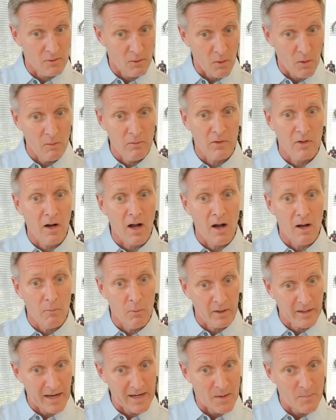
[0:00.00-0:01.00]
So
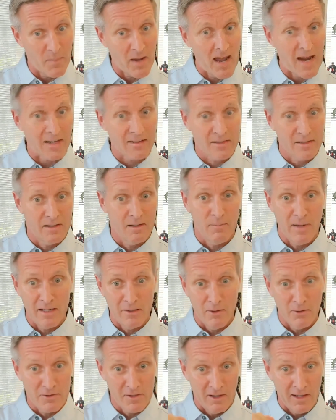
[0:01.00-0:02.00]
overall, we're kind of back to the
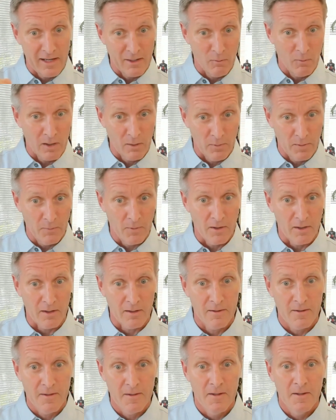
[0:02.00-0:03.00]
Mendoza line of where we
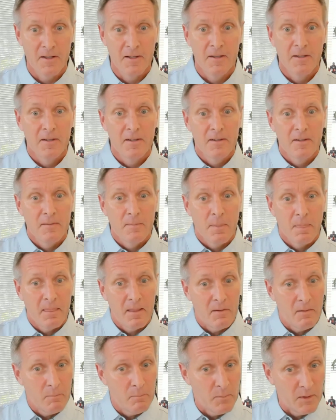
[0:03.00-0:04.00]
were.
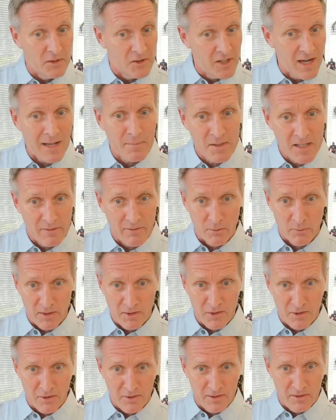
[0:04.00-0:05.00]
But jobs haven't
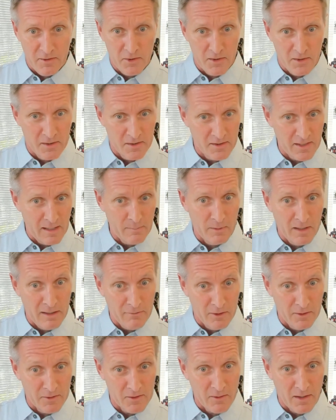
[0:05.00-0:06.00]
returned to the same
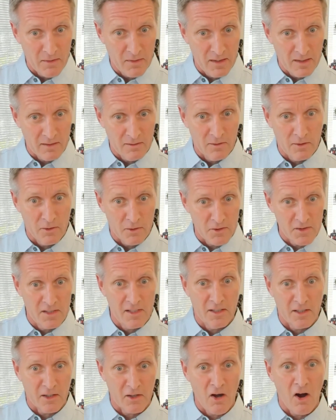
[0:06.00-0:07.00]
level. So I think you're
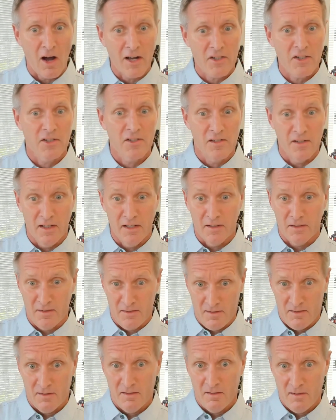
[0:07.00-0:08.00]
seeing a
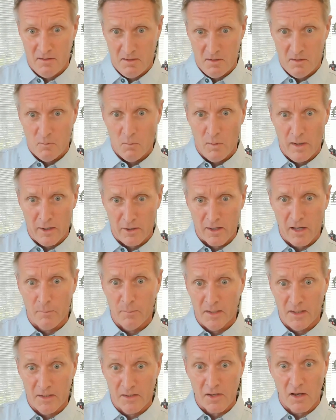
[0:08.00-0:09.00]
cautiousness where
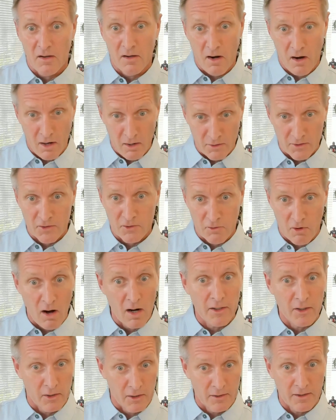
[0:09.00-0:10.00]
companies are
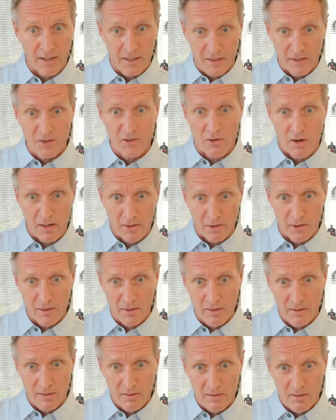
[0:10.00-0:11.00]
stronger, getting
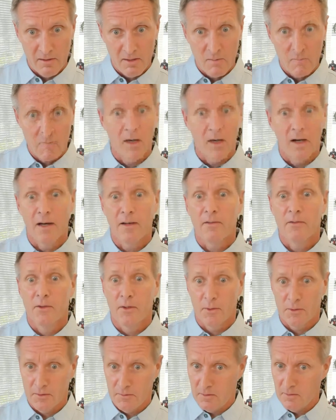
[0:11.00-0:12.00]
stronger, but
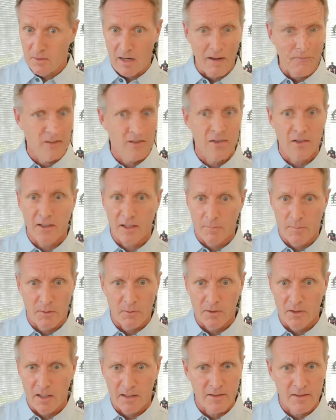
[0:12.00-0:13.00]
they're obviously going to be
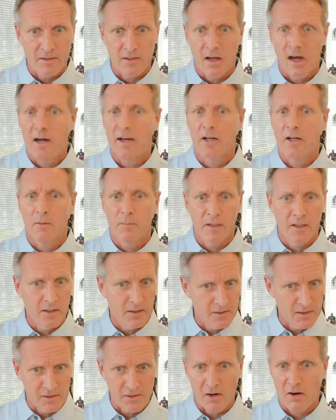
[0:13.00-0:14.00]
reluctant to hire
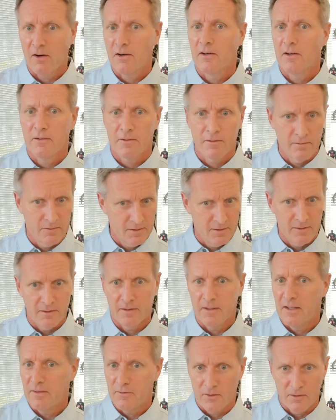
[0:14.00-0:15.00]
because it's harder
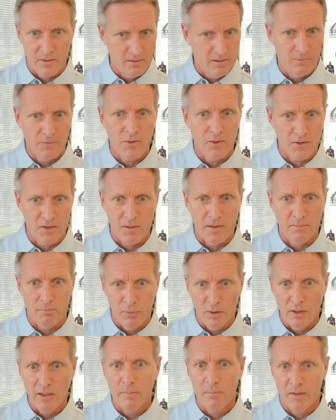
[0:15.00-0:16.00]
if, if there's a
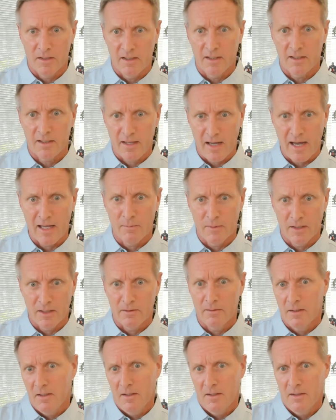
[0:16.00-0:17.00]
blip in the
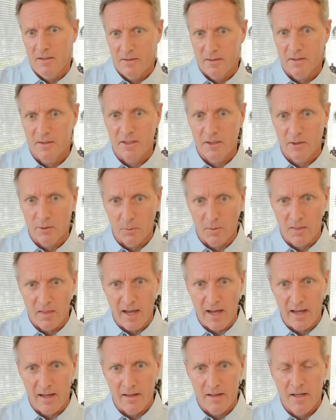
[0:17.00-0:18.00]
economy to deal with
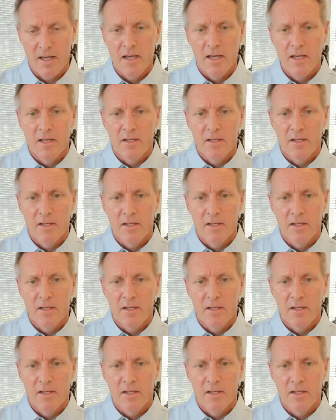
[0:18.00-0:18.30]
that.